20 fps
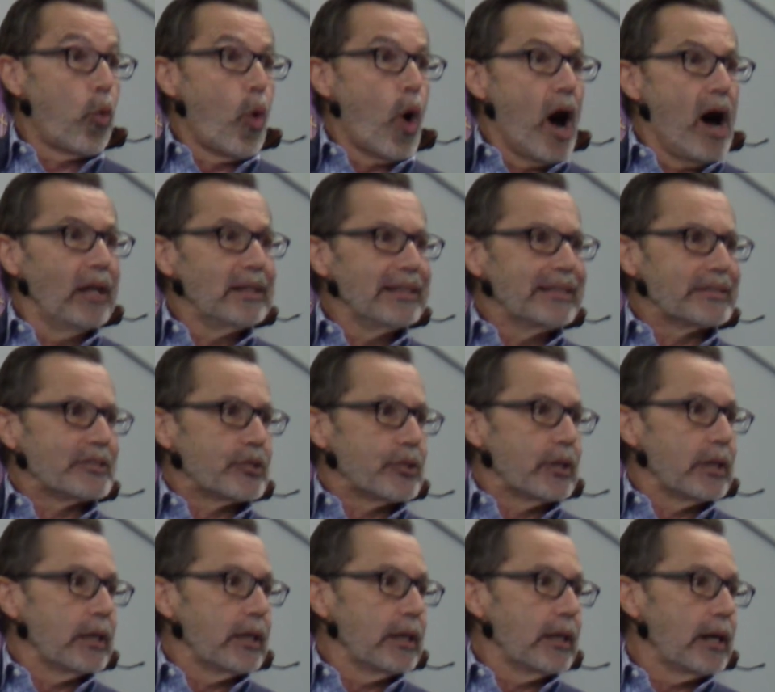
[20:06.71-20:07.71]

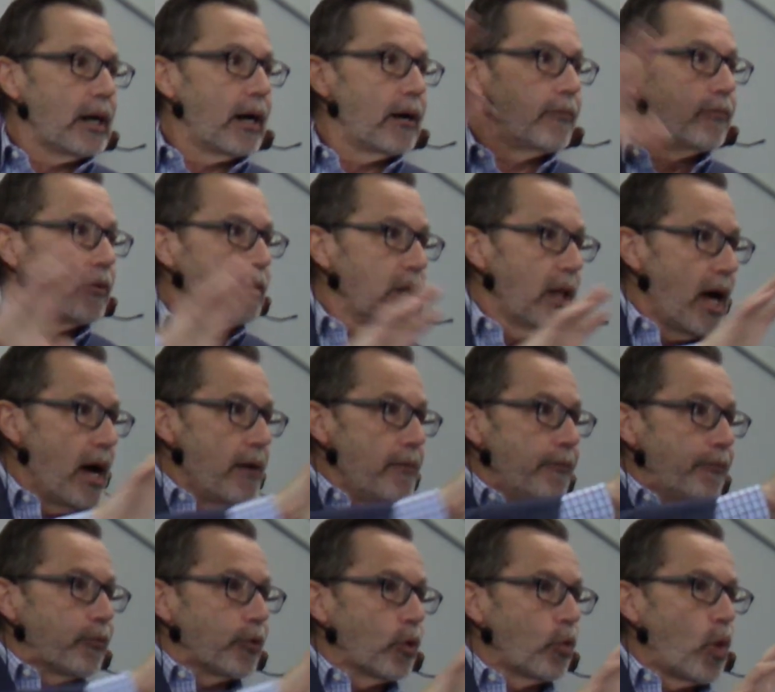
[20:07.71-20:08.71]
quality of
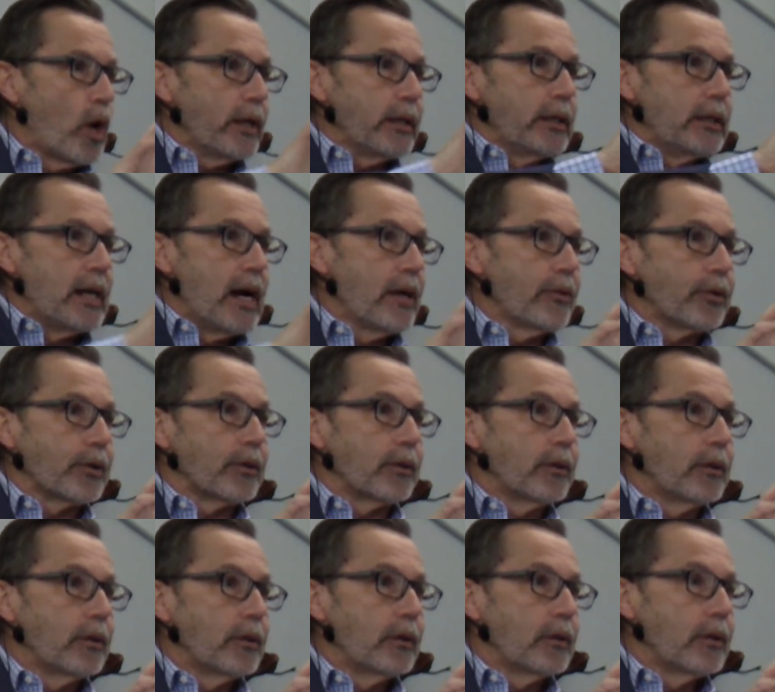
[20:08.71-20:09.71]
love for one another.